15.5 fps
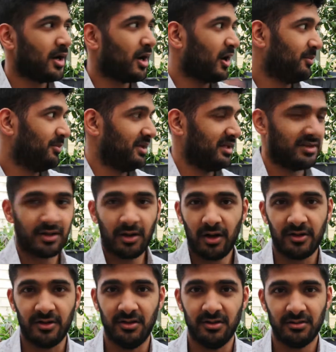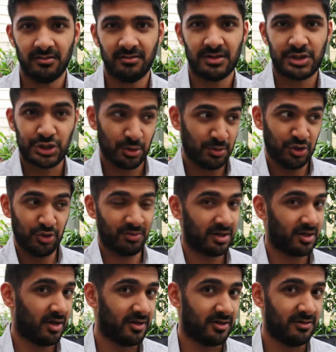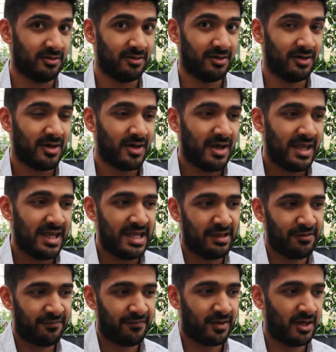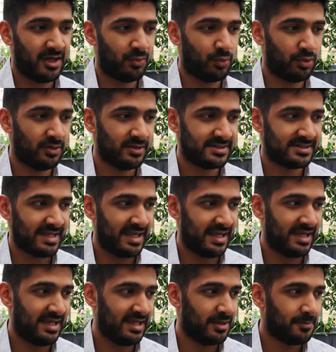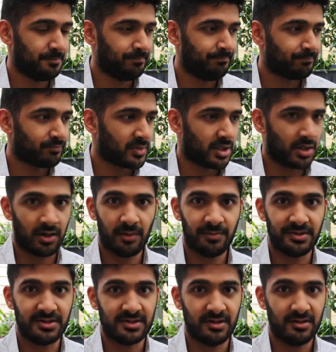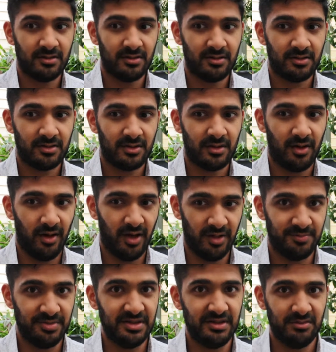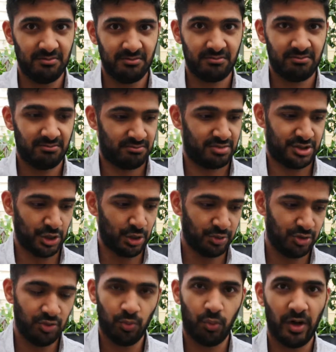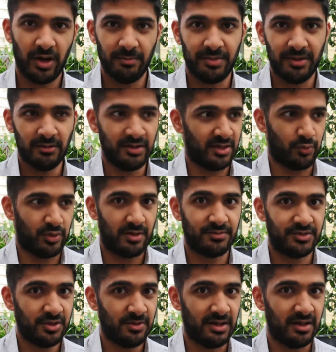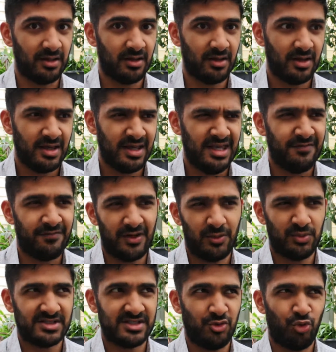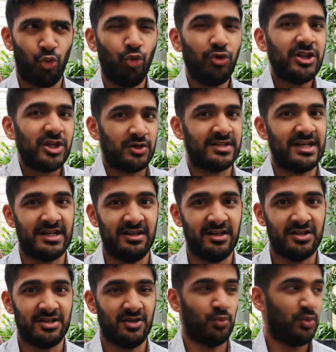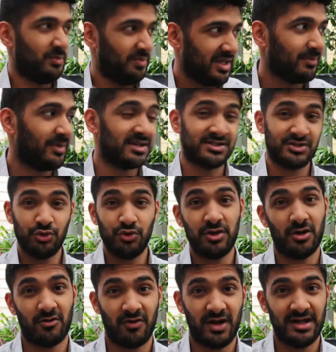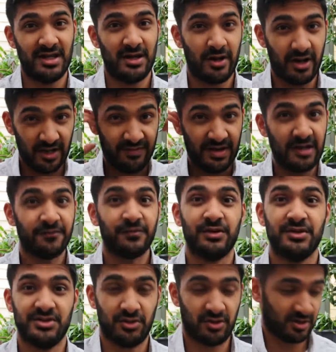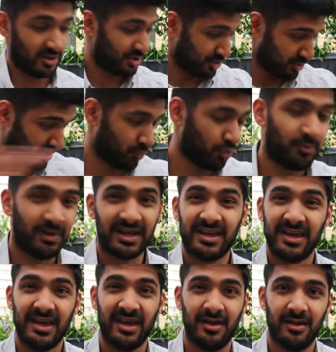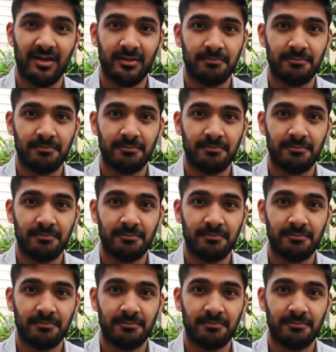I'd be in the garden, showing you my garden. If I was a carpenter, I'd be showing you what I'm building and what I'm doing. If I was an audio technician, would be in my studio right now and I have headphones on and I'll show you all my kit.